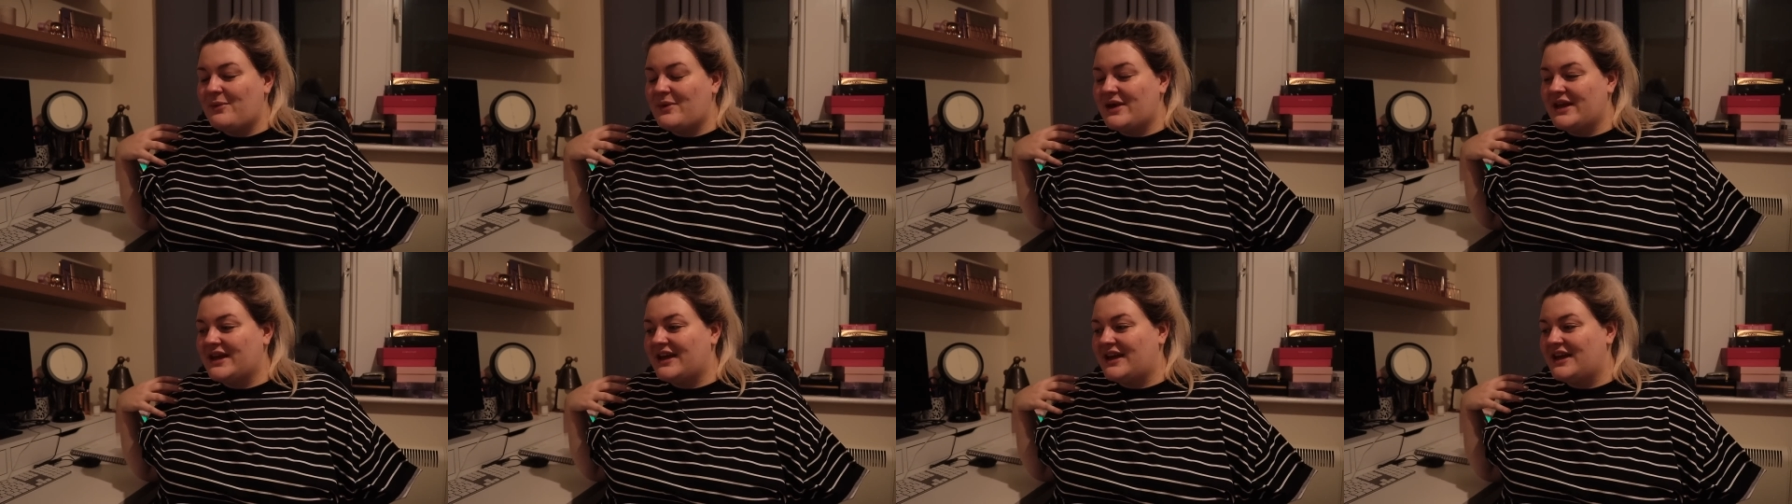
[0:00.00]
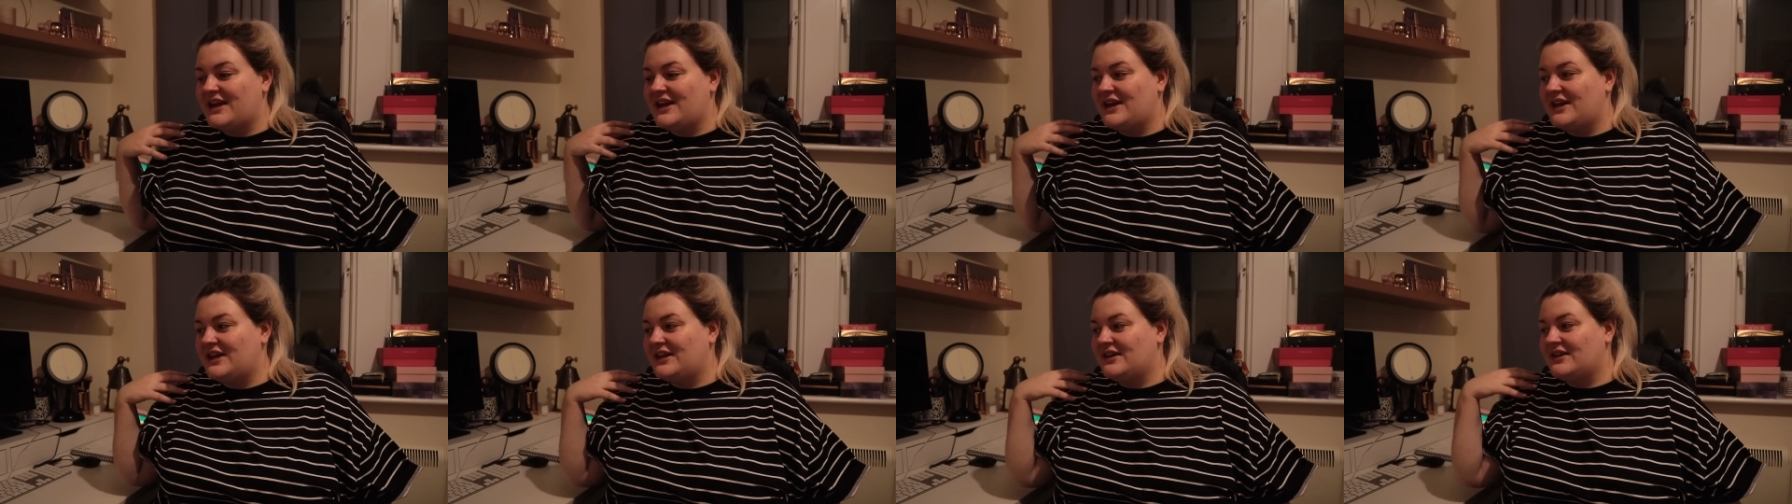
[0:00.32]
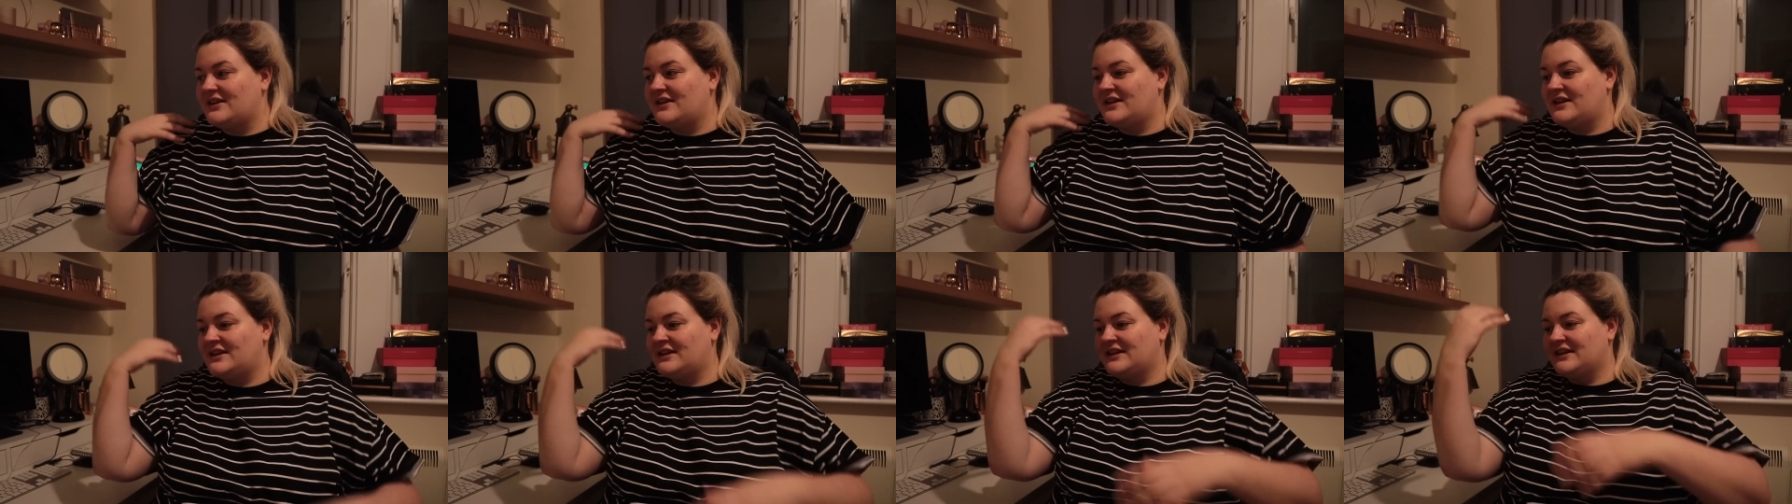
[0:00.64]
we
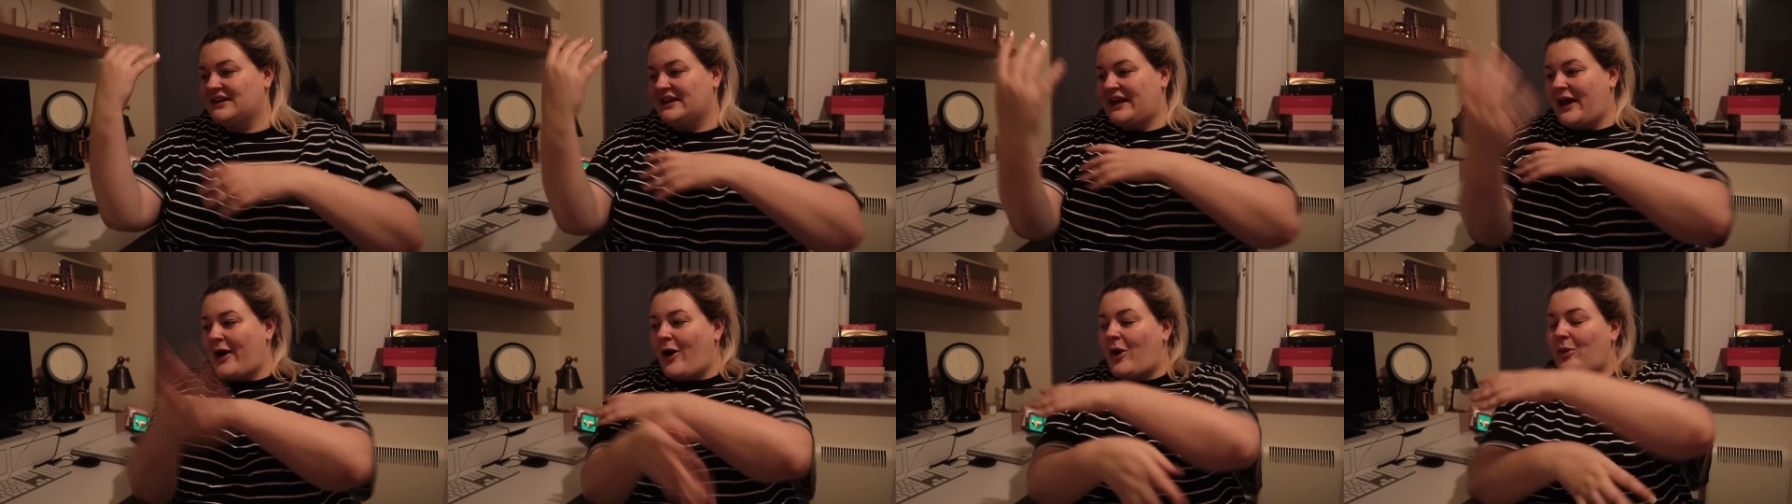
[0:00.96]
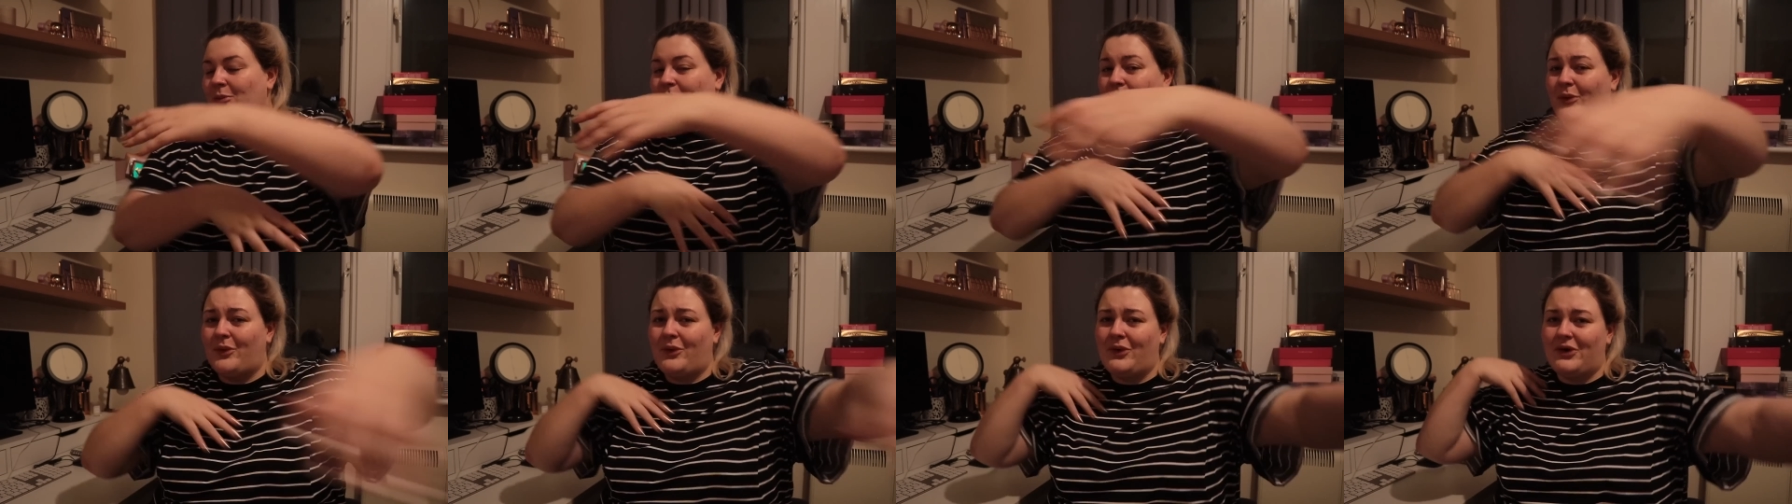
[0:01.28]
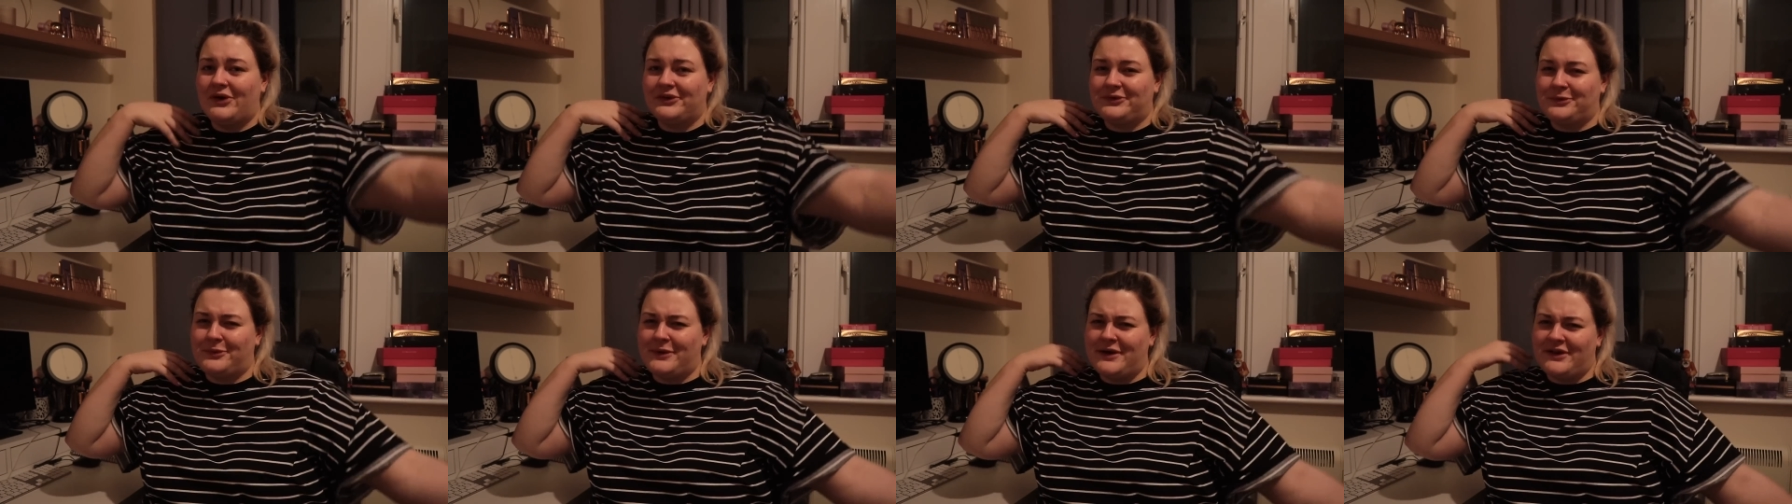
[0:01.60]
can get on
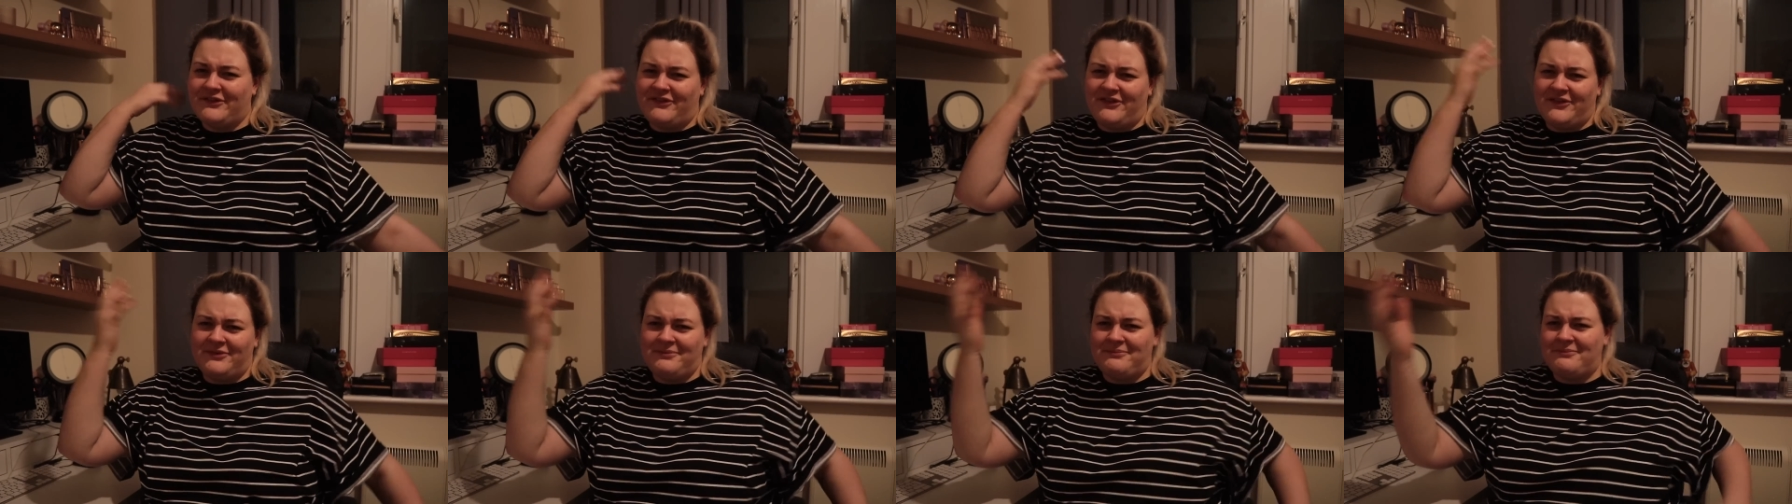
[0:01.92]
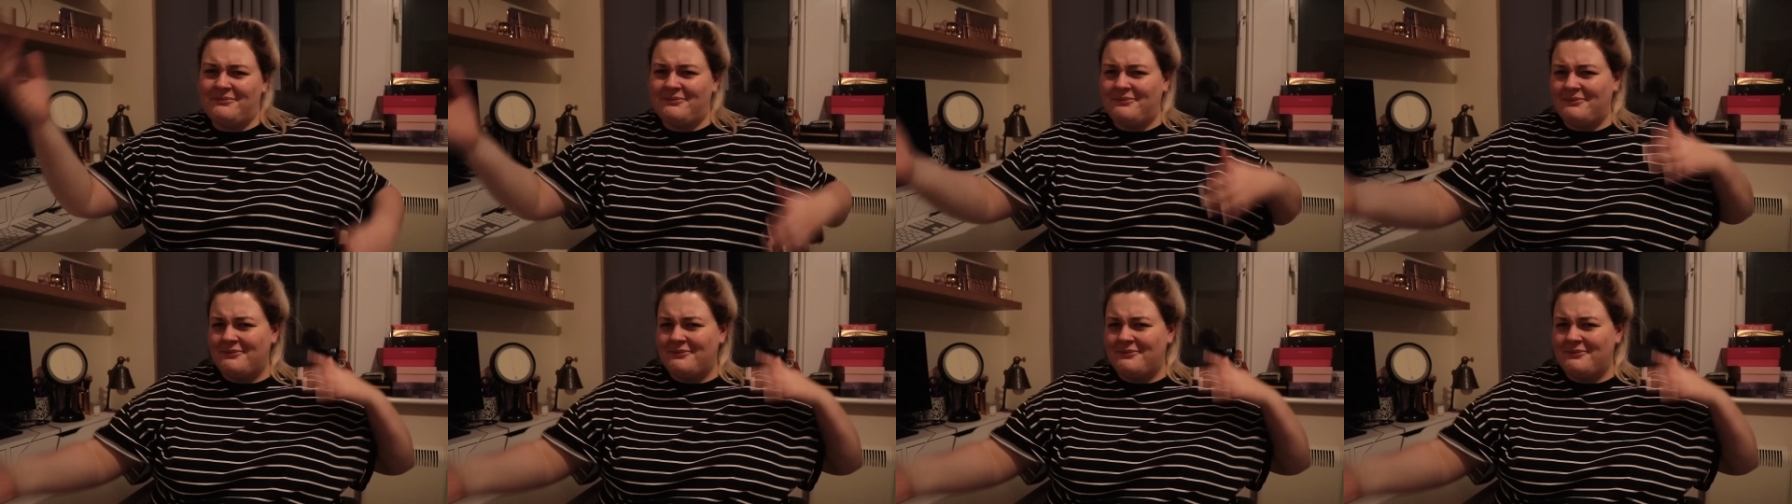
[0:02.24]
board with